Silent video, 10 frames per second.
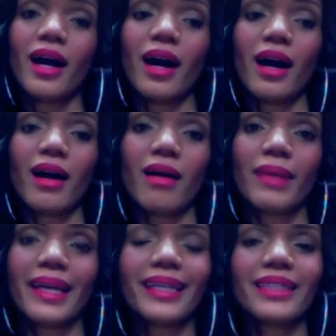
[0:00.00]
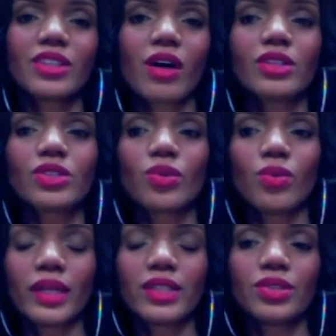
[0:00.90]
And it's also
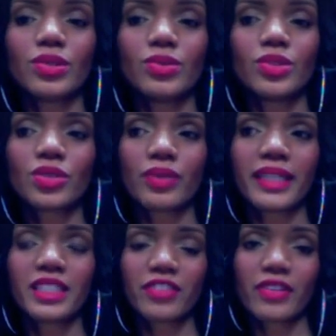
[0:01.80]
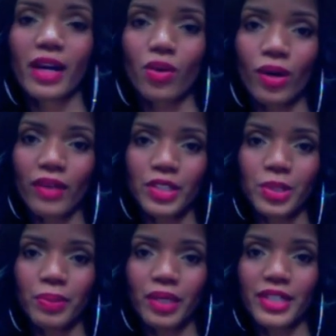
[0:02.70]
going to transfer, that oil that
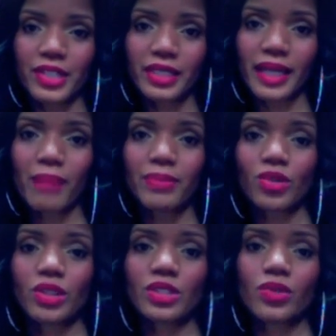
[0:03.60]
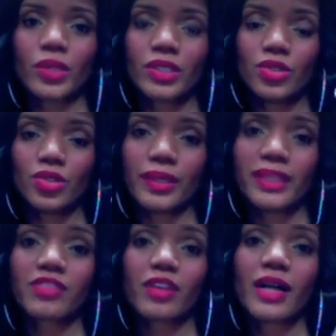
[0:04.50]
you put on your scalp is also going to
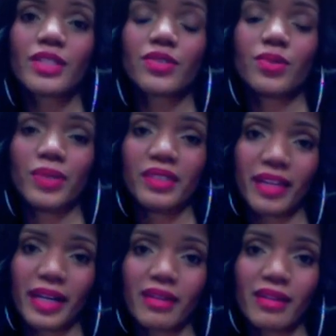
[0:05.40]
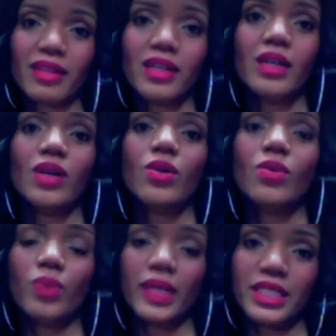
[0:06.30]
transfer onto the weave hair,
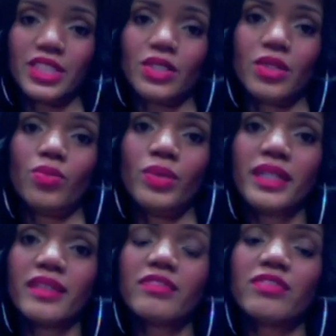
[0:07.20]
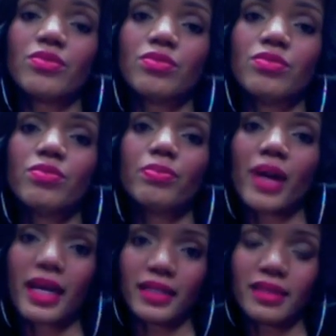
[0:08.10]
which weave
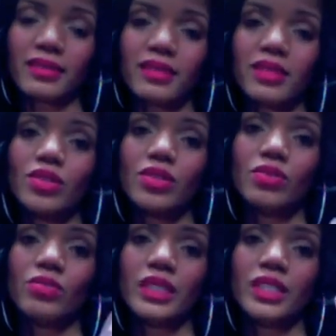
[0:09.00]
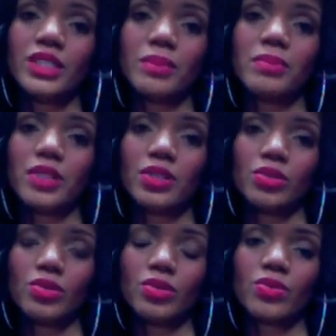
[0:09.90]
products really should be
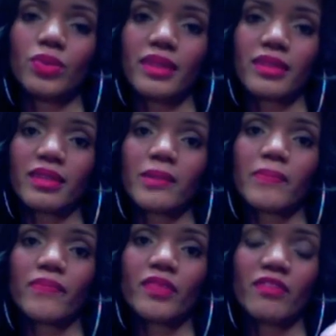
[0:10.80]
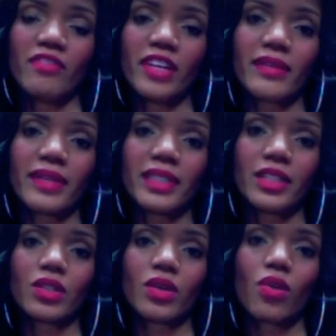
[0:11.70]
used with very
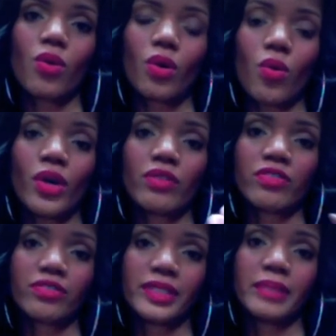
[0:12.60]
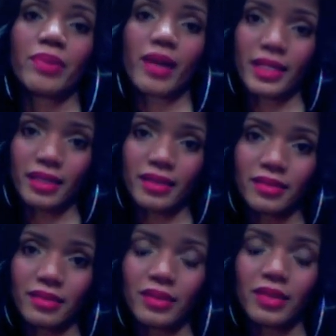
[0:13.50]
little or oil-free
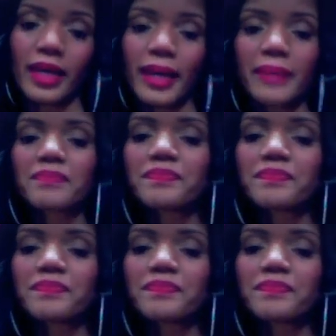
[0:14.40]
products. Okay?